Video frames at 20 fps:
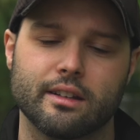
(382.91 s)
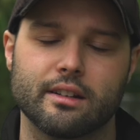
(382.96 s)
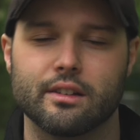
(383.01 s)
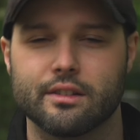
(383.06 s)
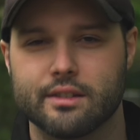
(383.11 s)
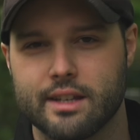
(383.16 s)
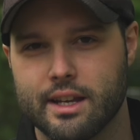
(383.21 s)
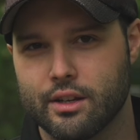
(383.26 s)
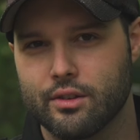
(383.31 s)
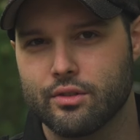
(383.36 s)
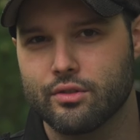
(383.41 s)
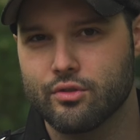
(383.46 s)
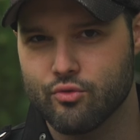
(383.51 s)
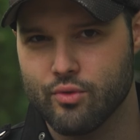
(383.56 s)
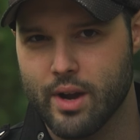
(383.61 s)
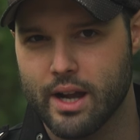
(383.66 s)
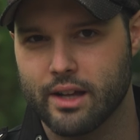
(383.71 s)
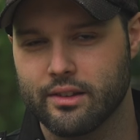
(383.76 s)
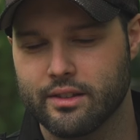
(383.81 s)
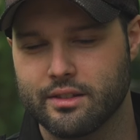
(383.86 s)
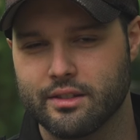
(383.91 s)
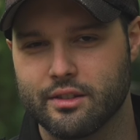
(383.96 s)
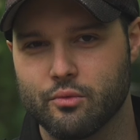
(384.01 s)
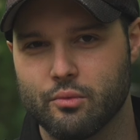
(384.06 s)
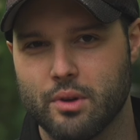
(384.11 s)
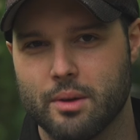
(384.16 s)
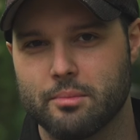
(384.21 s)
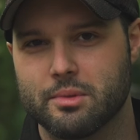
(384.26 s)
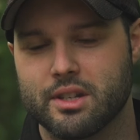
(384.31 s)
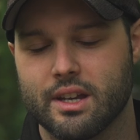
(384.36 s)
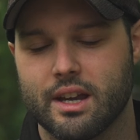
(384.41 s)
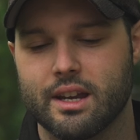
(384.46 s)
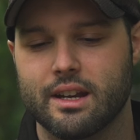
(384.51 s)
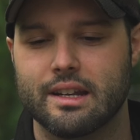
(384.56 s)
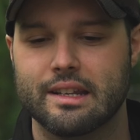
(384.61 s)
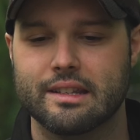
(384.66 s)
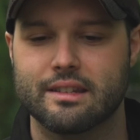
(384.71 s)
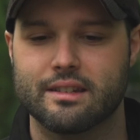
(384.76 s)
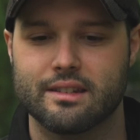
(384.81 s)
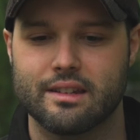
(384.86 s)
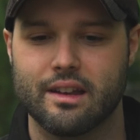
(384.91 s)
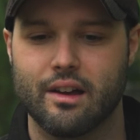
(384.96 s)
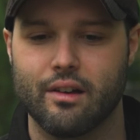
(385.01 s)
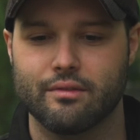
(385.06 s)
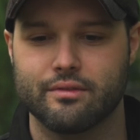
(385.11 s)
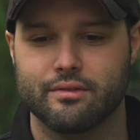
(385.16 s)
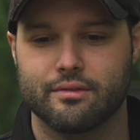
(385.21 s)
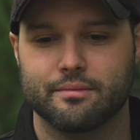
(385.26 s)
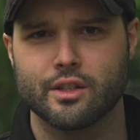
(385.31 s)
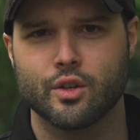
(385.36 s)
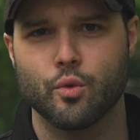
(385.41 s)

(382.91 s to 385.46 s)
It'll take you directly to the website itself.